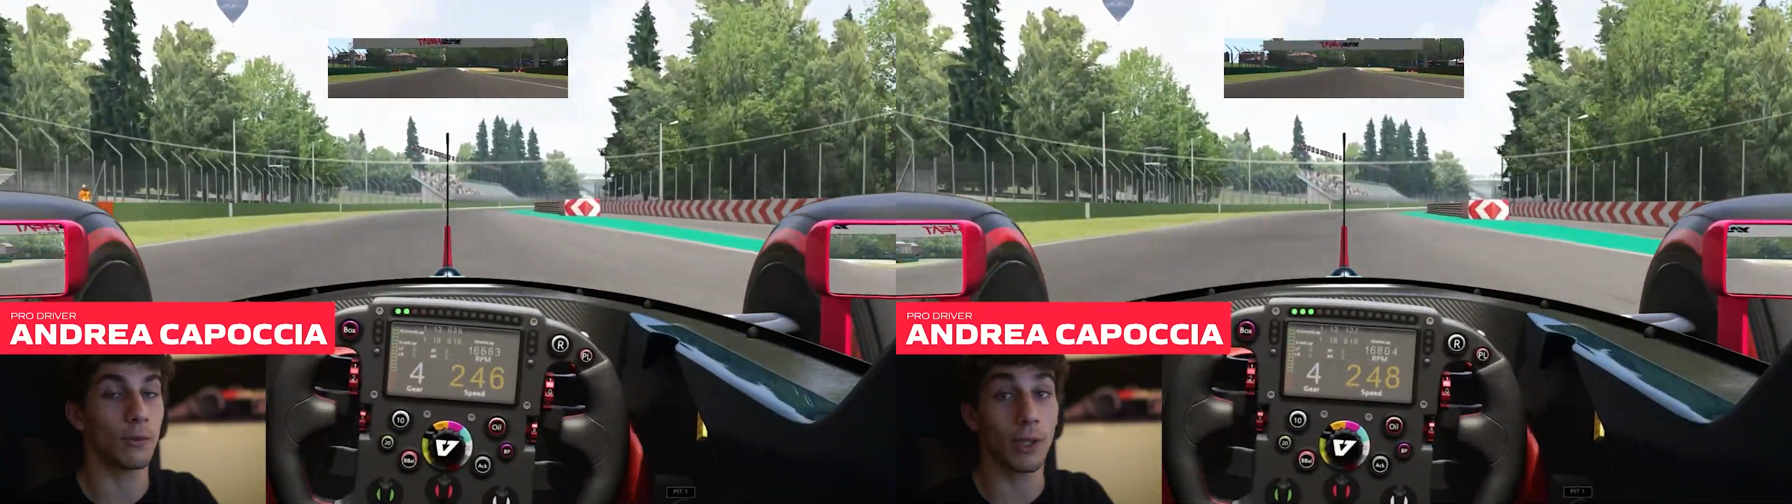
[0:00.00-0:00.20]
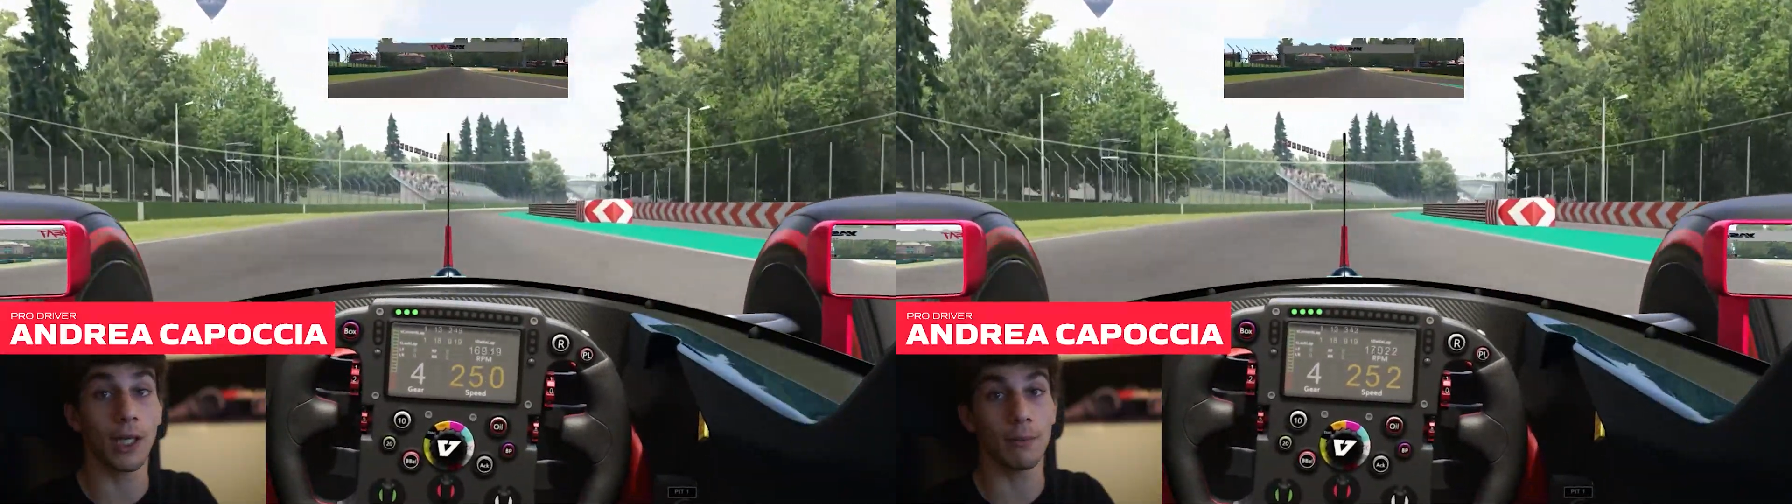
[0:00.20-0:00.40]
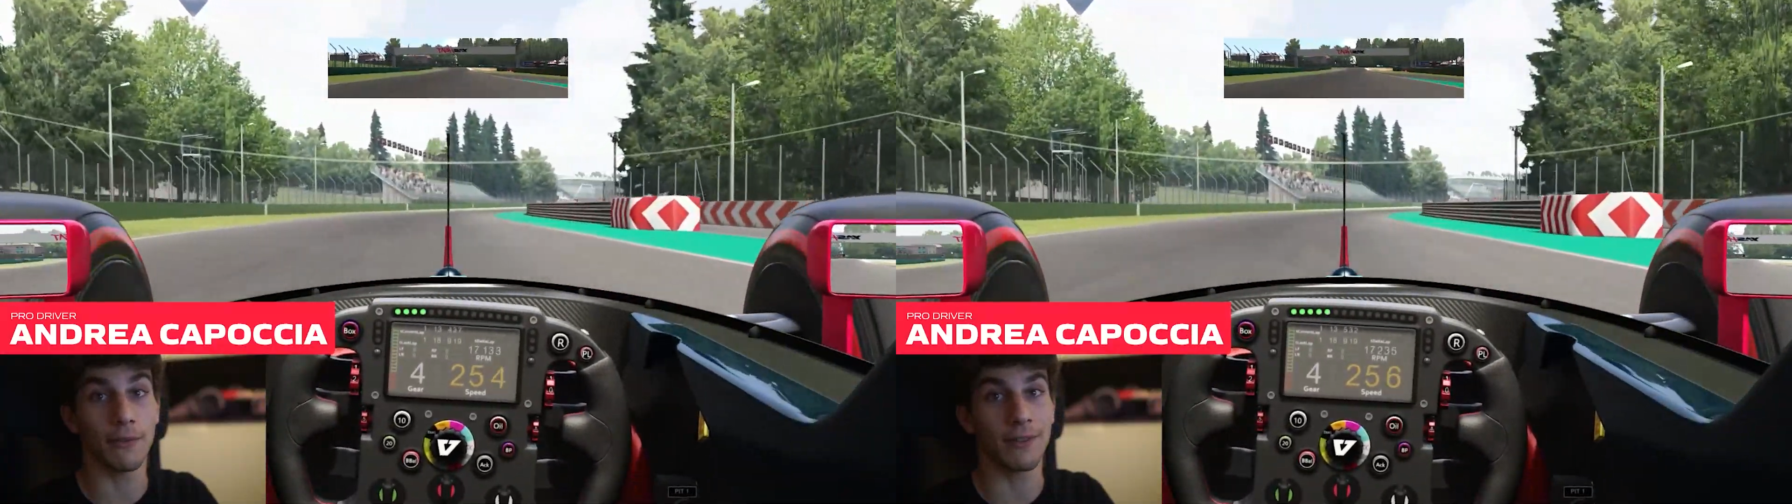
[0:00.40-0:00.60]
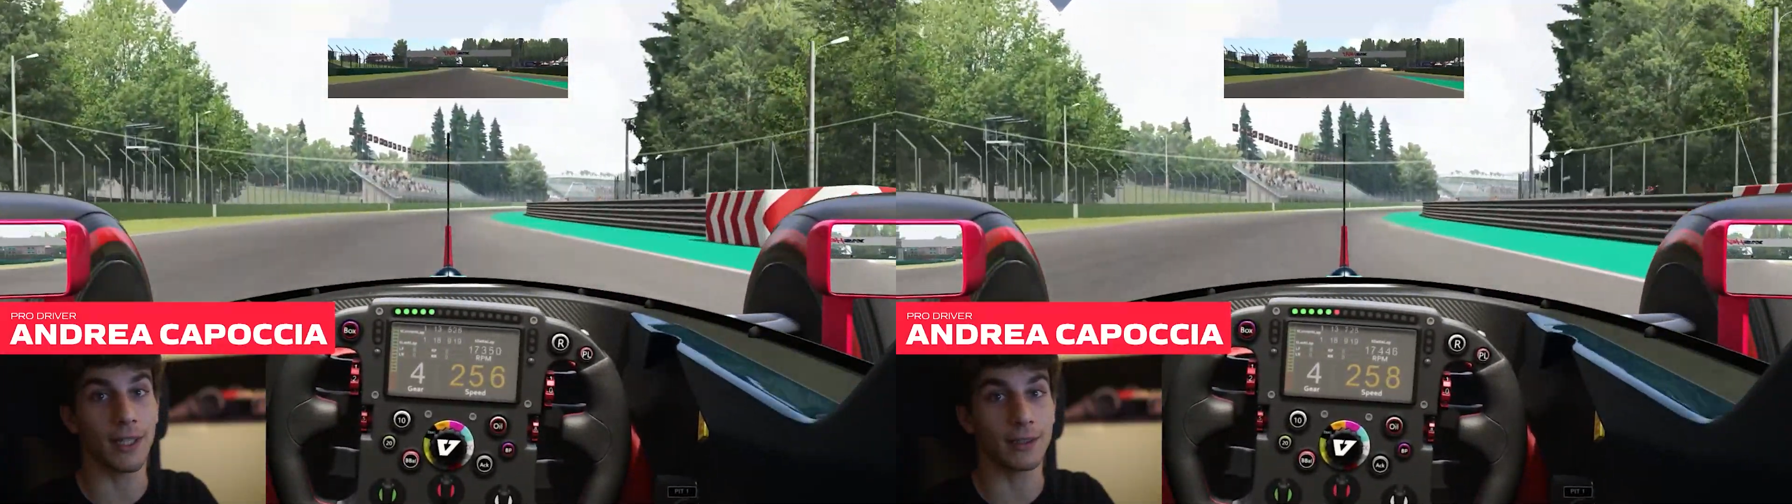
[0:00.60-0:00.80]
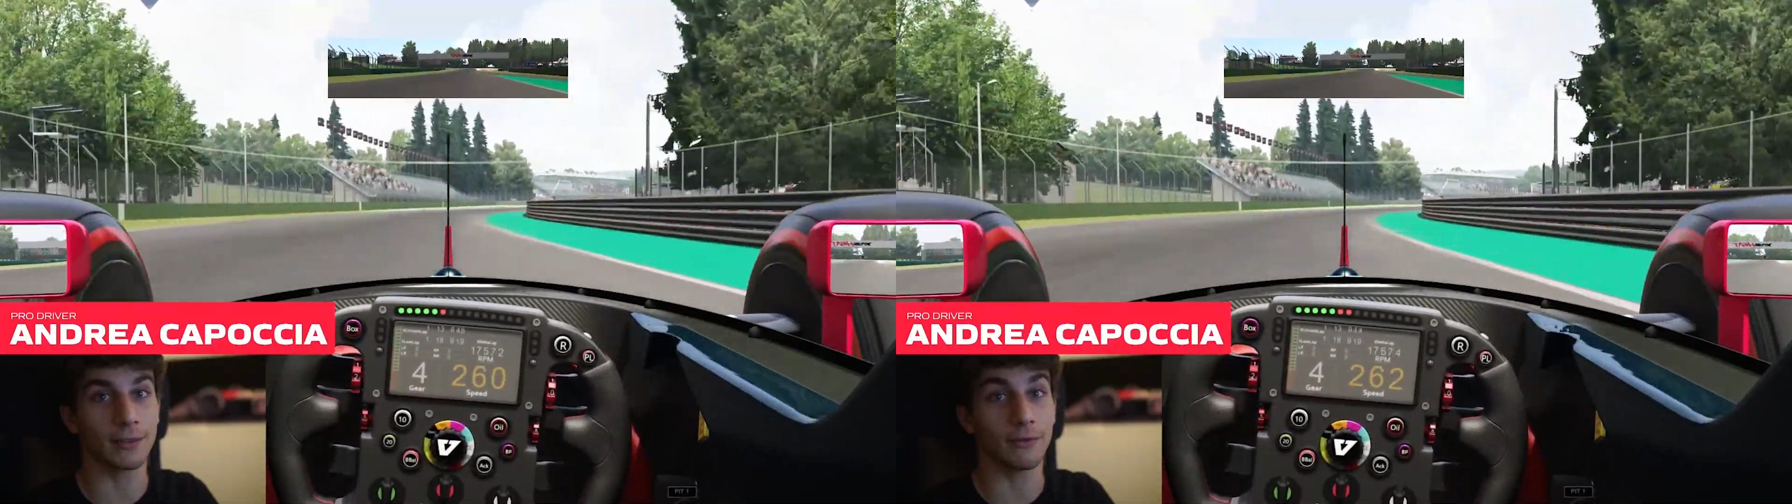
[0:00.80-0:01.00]
we gotta be
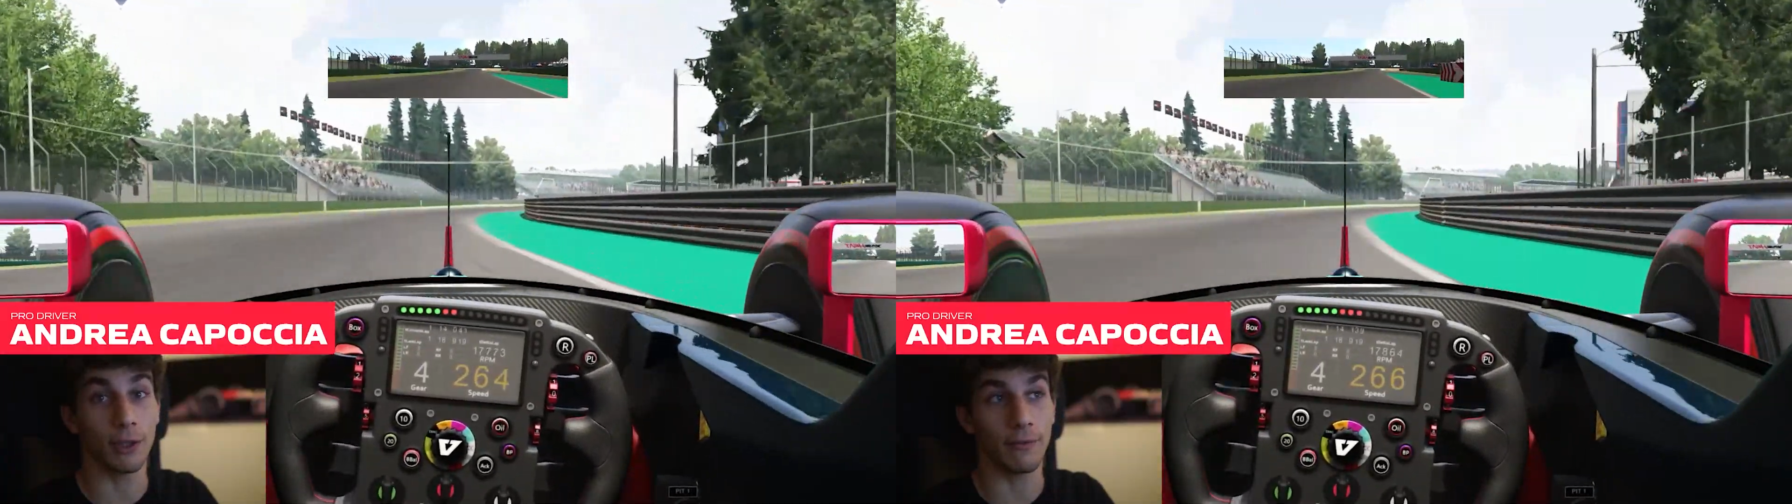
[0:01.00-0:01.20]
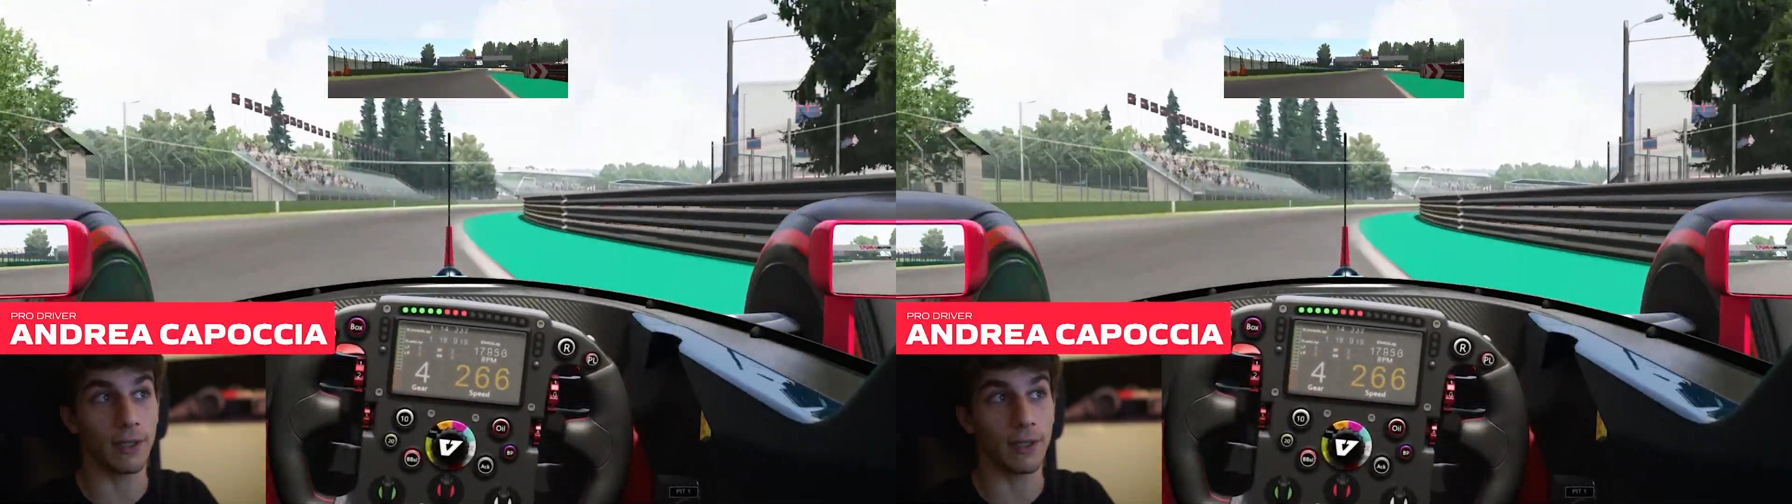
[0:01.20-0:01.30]
fast, really